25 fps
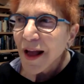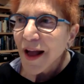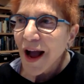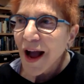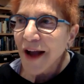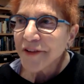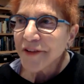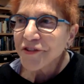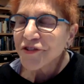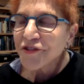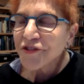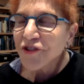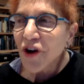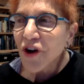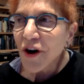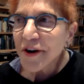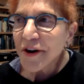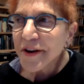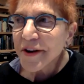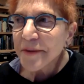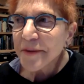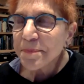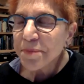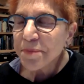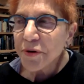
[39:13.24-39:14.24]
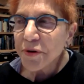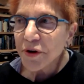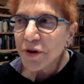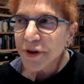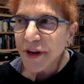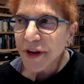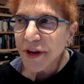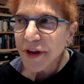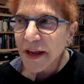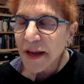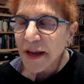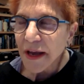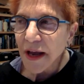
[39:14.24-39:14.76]
I started
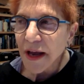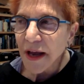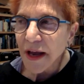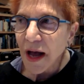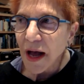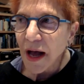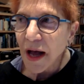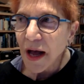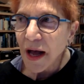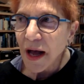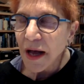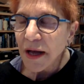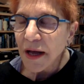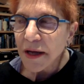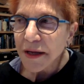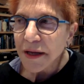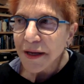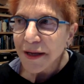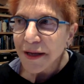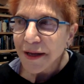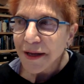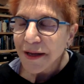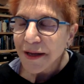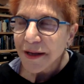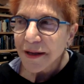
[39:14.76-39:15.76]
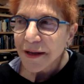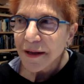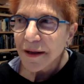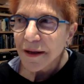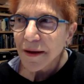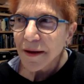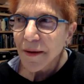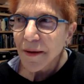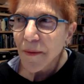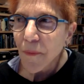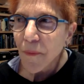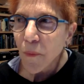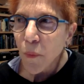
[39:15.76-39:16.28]
putting
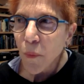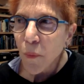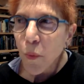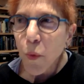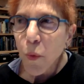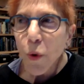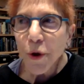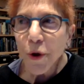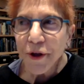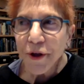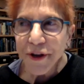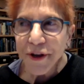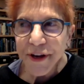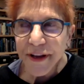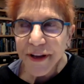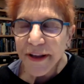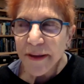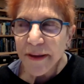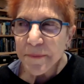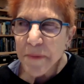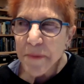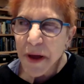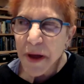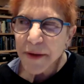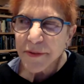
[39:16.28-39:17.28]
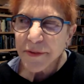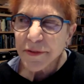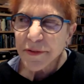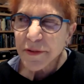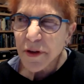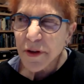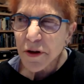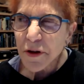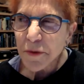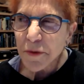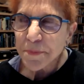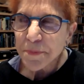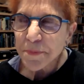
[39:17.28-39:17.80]
wood in my
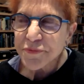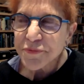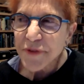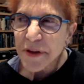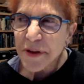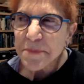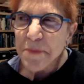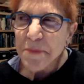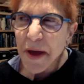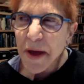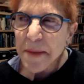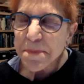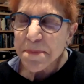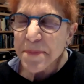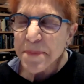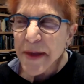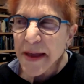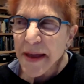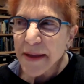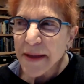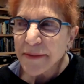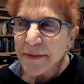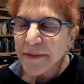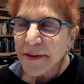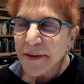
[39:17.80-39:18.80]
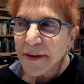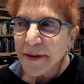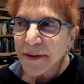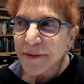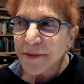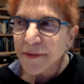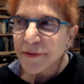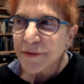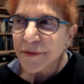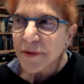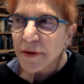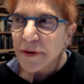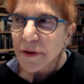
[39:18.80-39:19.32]

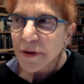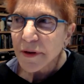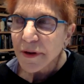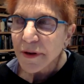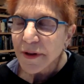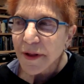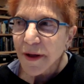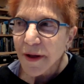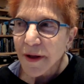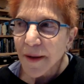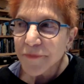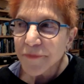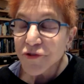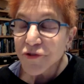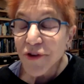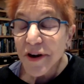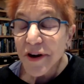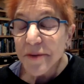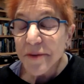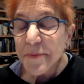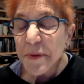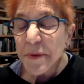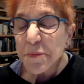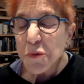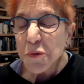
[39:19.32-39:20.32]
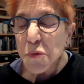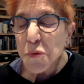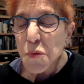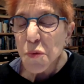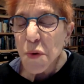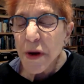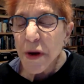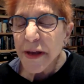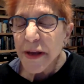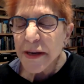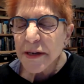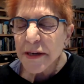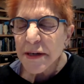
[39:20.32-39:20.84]
paintings. I'm trying to remember
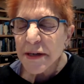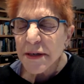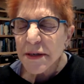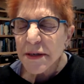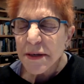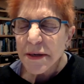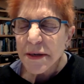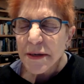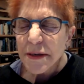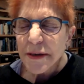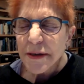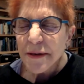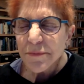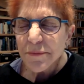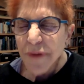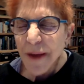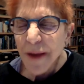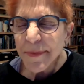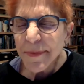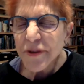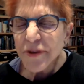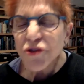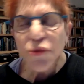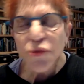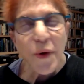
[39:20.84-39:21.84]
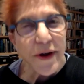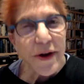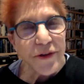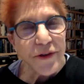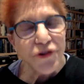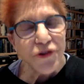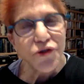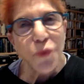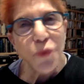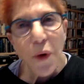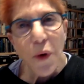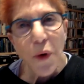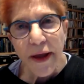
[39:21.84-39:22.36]
when, probably
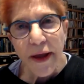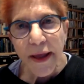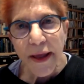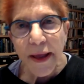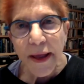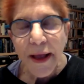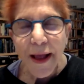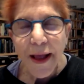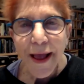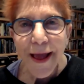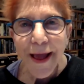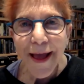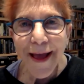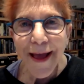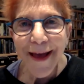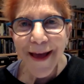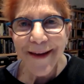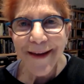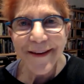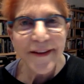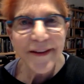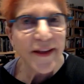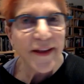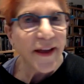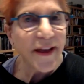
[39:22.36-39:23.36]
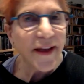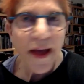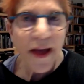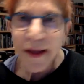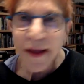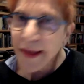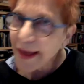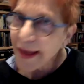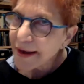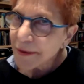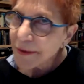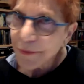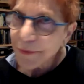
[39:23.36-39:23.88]
2020. And
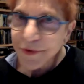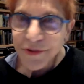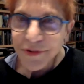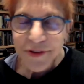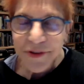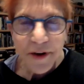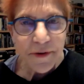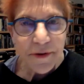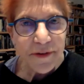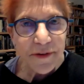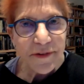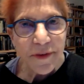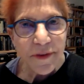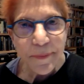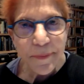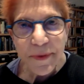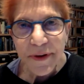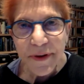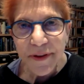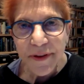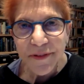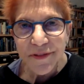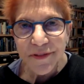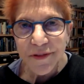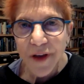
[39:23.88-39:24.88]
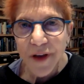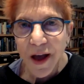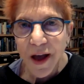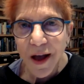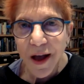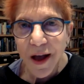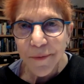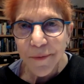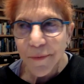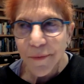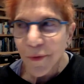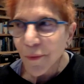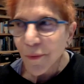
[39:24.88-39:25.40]
again, it was serendipitous.
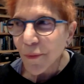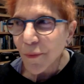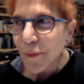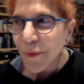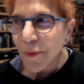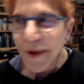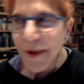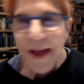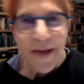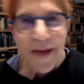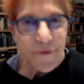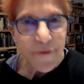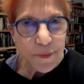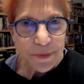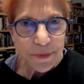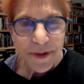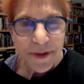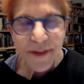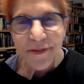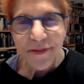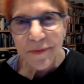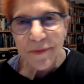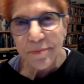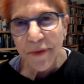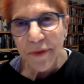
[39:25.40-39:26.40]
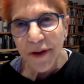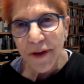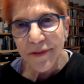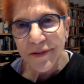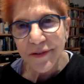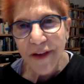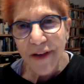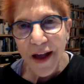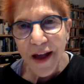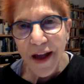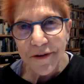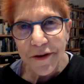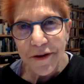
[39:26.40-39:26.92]
We have a place in Bucks
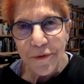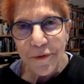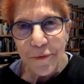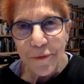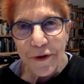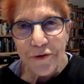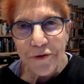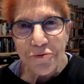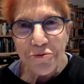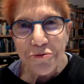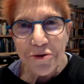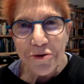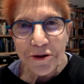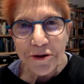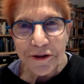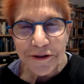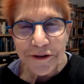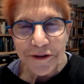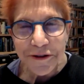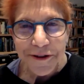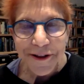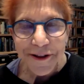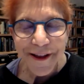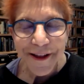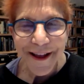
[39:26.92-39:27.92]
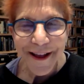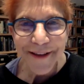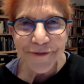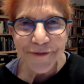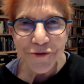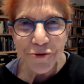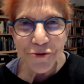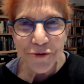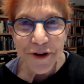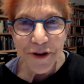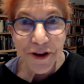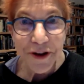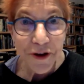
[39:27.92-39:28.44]
County and we grill. And
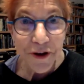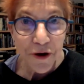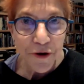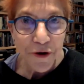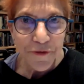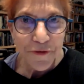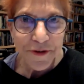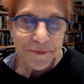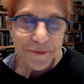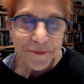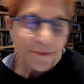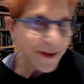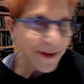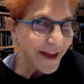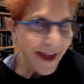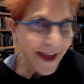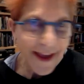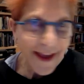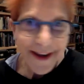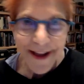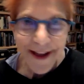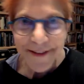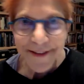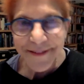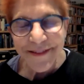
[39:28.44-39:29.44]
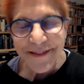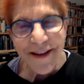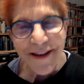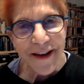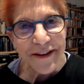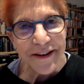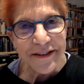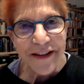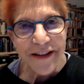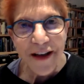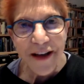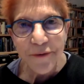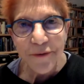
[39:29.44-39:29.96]
during COVID, we ate outside
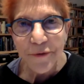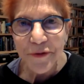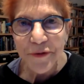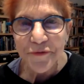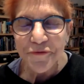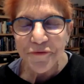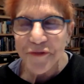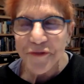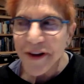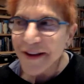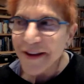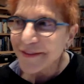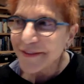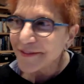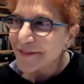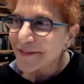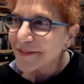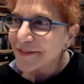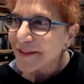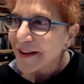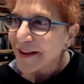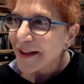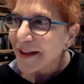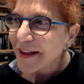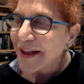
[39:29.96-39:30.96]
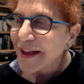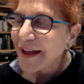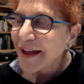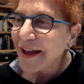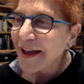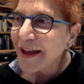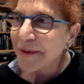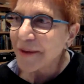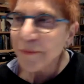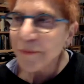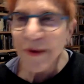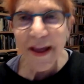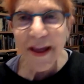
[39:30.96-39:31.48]
a lot with friends.
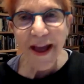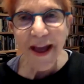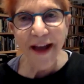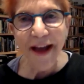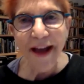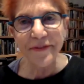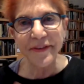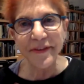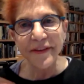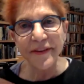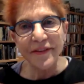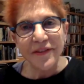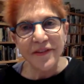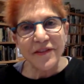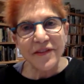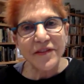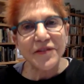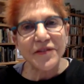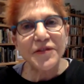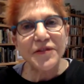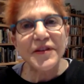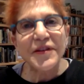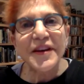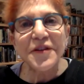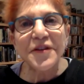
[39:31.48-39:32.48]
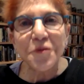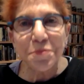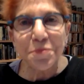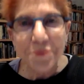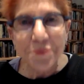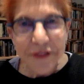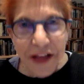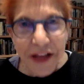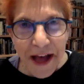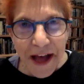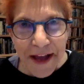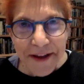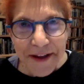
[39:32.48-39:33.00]
And we had these cedar
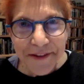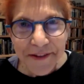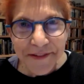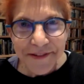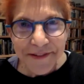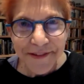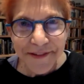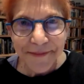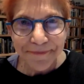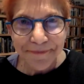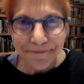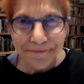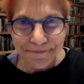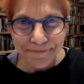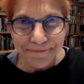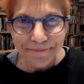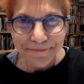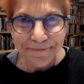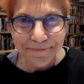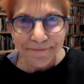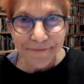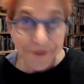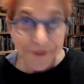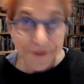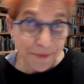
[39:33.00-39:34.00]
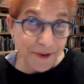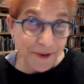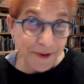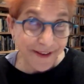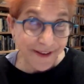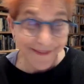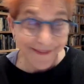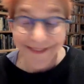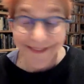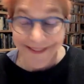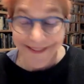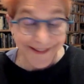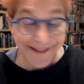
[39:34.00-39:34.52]
planks
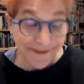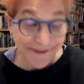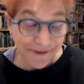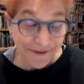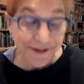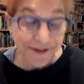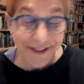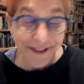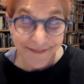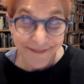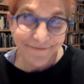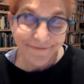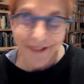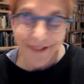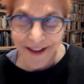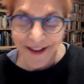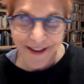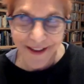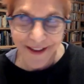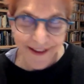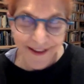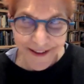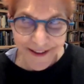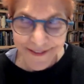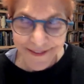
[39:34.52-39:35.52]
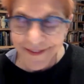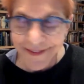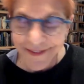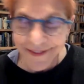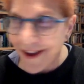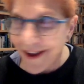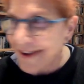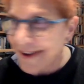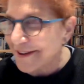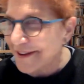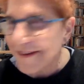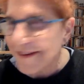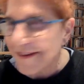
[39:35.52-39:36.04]
this is really
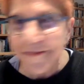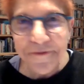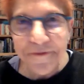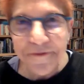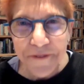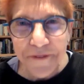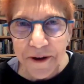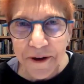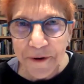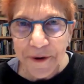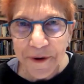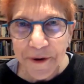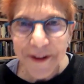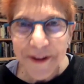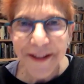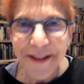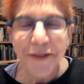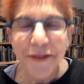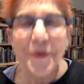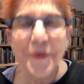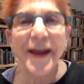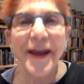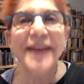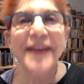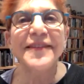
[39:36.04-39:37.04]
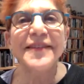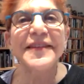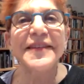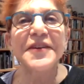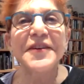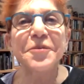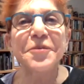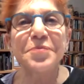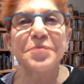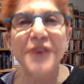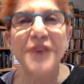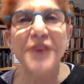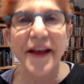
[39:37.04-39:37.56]
inside info. We had
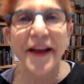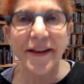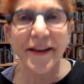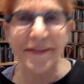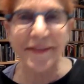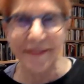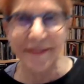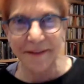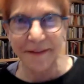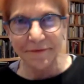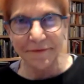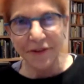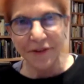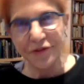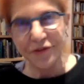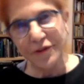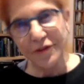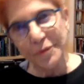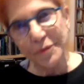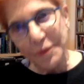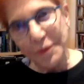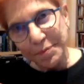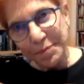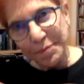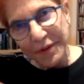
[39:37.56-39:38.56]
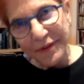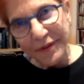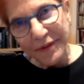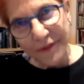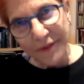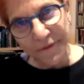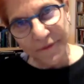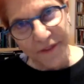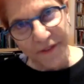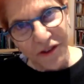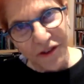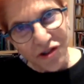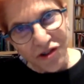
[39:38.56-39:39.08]
cedar planks that Richard would put the
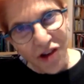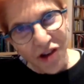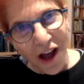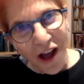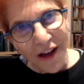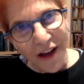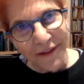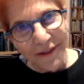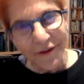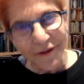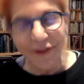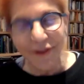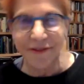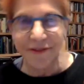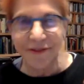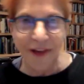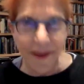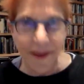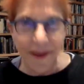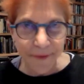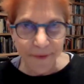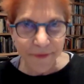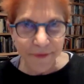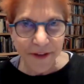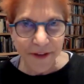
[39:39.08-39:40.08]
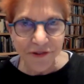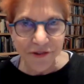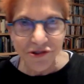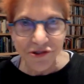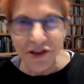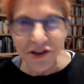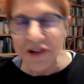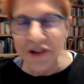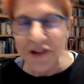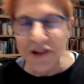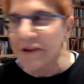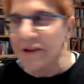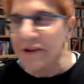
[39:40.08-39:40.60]
fish on because I'm a
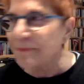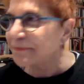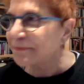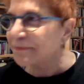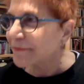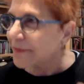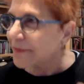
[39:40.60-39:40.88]
vegetarian